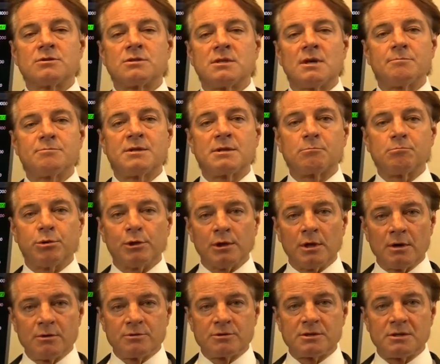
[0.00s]
something
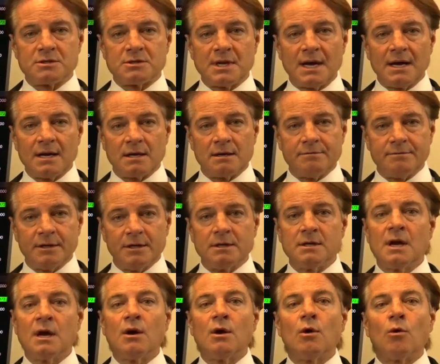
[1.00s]
blows us out of it.
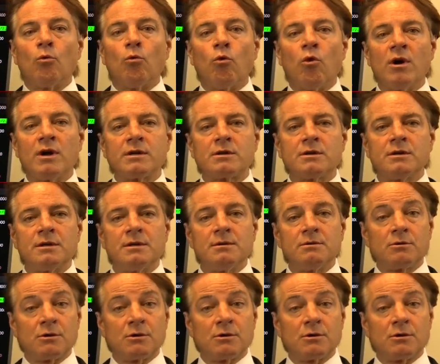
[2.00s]
What could